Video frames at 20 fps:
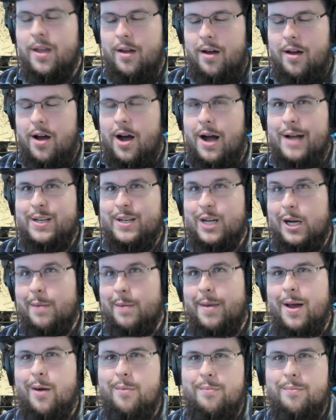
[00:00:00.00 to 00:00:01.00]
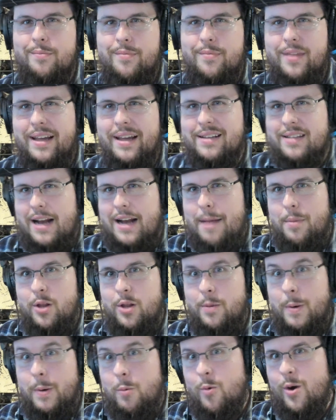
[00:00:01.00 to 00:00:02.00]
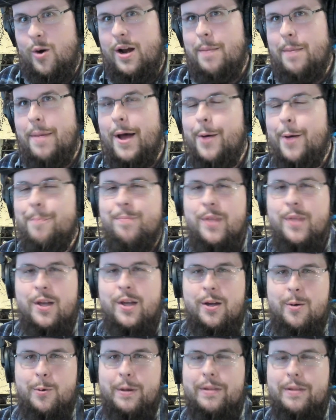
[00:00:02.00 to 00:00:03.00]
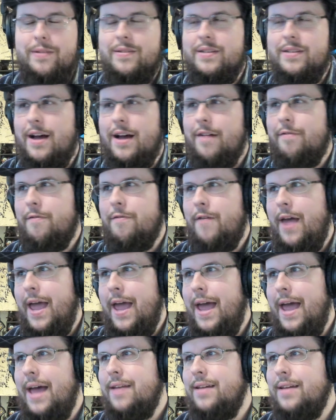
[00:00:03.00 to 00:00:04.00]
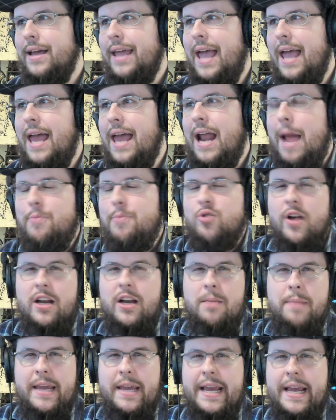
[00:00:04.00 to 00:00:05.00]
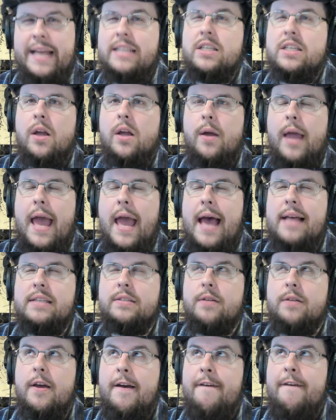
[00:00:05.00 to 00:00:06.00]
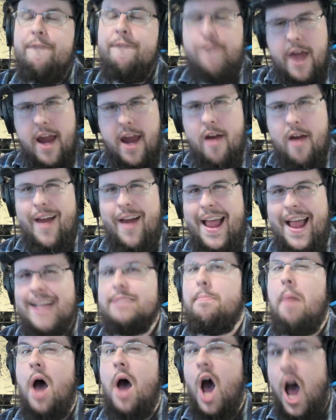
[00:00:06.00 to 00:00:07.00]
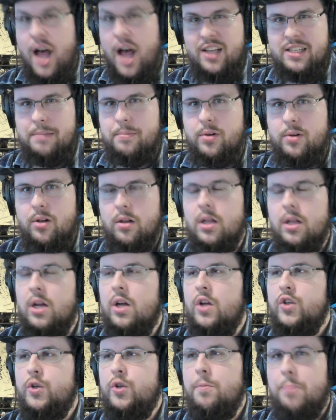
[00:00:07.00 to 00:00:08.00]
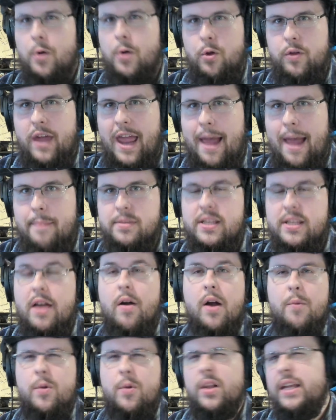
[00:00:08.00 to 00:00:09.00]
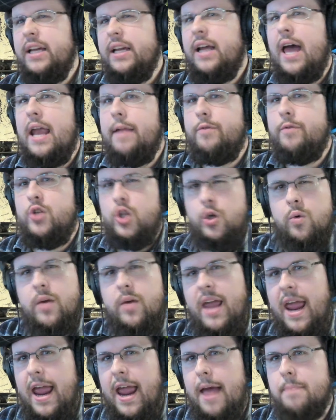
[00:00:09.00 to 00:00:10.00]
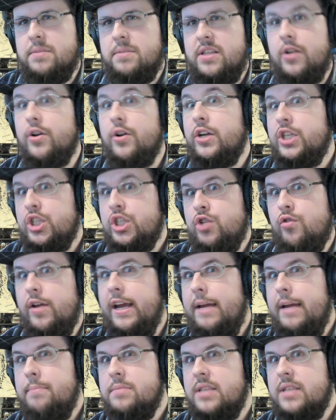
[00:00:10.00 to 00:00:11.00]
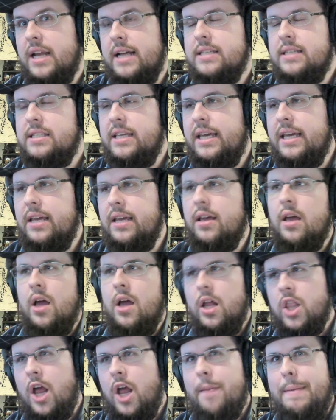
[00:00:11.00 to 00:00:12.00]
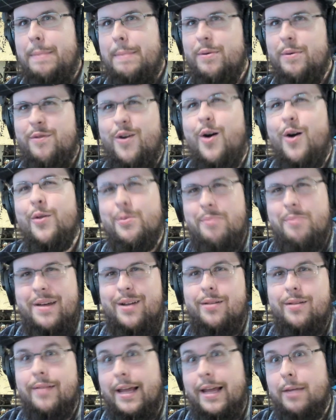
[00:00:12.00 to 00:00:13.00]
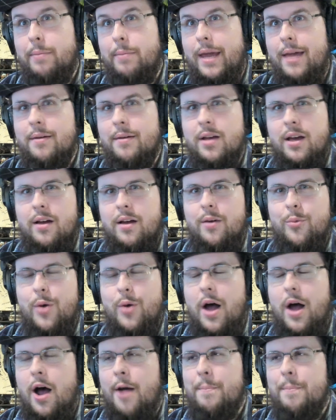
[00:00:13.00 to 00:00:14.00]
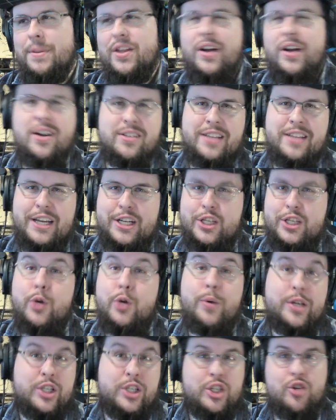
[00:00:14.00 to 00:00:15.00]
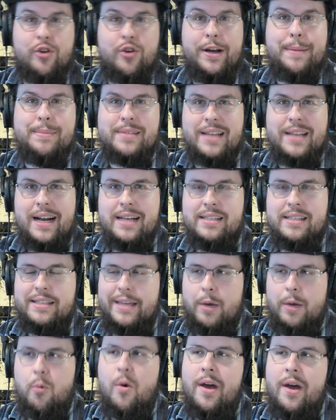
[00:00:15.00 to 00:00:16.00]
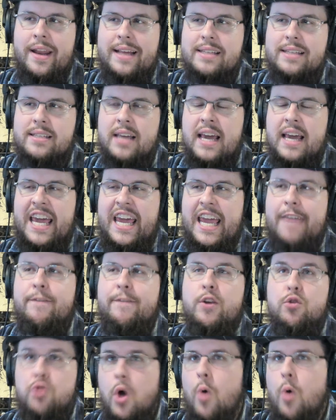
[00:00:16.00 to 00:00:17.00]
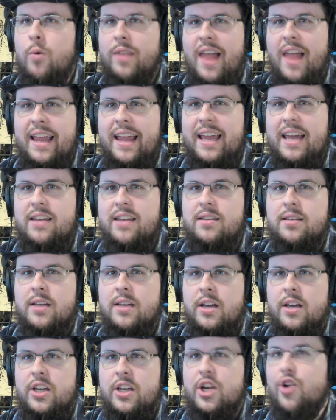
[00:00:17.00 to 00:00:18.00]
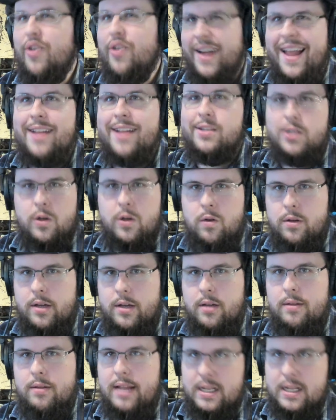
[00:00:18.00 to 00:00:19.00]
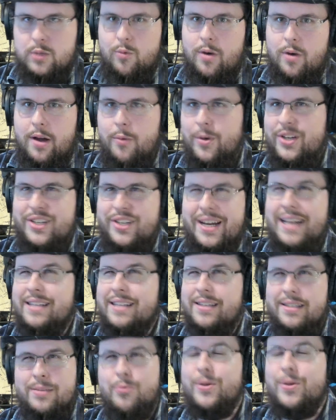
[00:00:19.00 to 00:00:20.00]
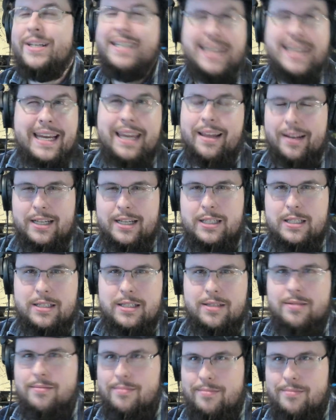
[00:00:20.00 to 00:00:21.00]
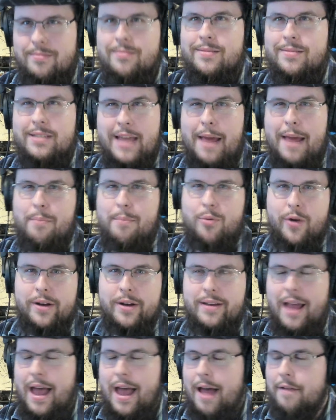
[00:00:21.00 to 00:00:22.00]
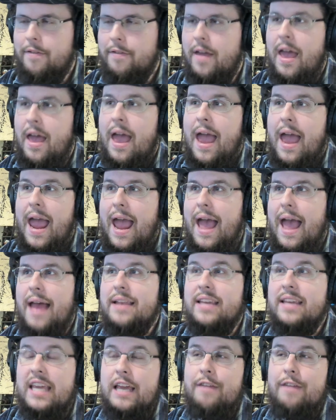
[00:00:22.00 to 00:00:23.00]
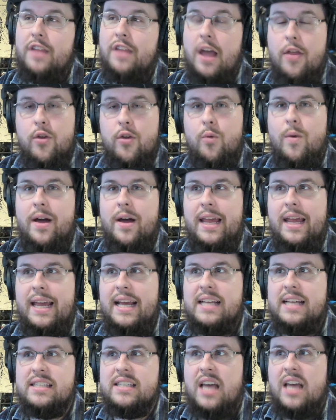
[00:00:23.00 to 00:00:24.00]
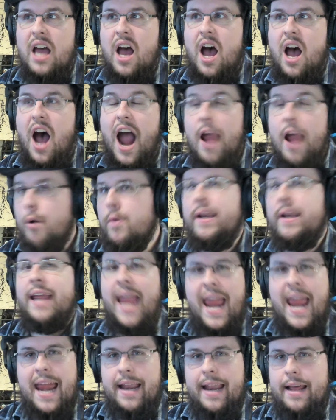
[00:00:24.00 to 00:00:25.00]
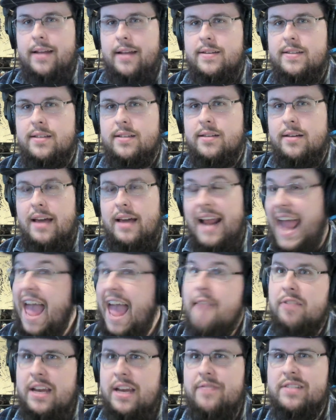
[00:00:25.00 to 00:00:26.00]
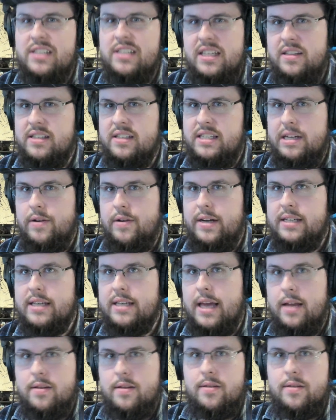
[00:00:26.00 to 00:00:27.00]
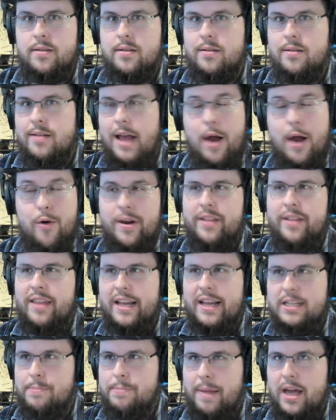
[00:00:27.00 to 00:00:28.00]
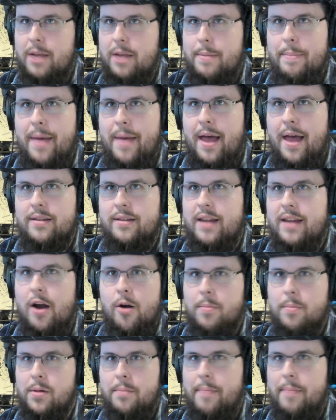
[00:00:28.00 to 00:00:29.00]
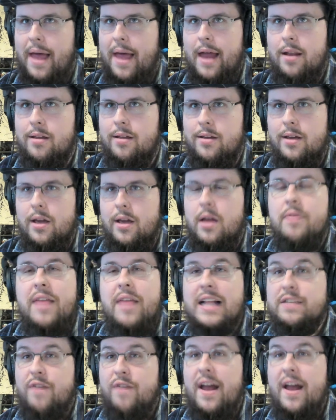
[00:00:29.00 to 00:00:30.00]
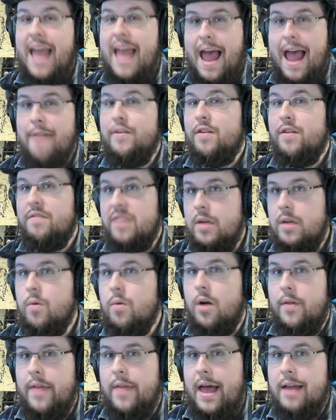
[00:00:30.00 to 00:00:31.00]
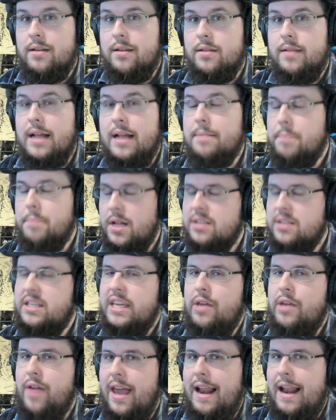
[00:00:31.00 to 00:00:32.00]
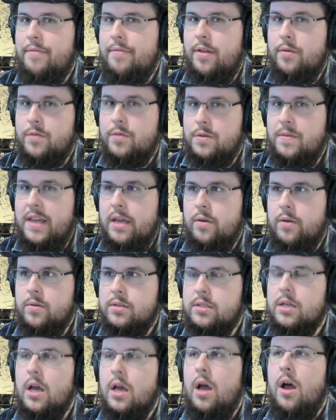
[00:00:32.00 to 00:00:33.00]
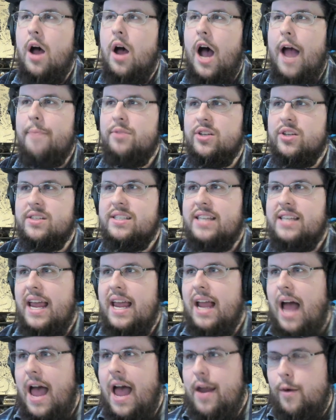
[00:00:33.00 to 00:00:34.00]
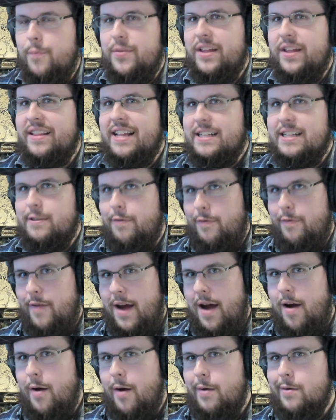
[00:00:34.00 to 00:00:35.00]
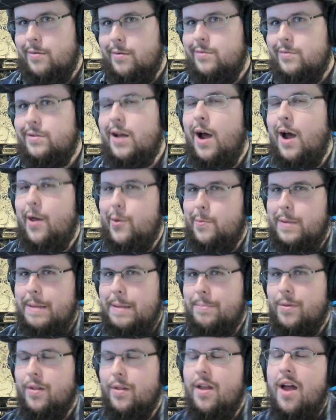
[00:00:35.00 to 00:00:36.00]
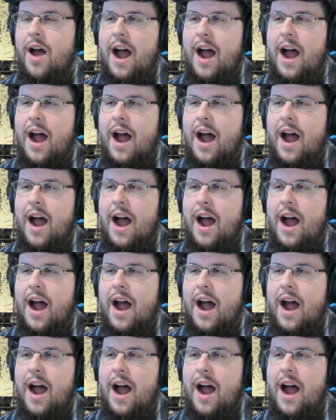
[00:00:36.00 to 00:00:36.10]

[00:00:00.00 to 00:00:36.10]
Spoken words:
I talk about things that I'm a little bit worried about with stuff, and again, I'm trying to be as fair as possible to both camps. There are really kind of two camps that are extremes that I see. A lot of people fall in the middle, like me. But here's the two extremes that I see. One is, if you don't like it, you're against Tolkien. That's one, which is a ridiculous standpoint to have. And if the other one is, I already hate it, and I haven't even seen the series yet. I already think it's going to be bad, terrible and bad. That's fine to have your view on that. I'm not saying you can't have those views. I'm just saying I don't think that's fair to other people.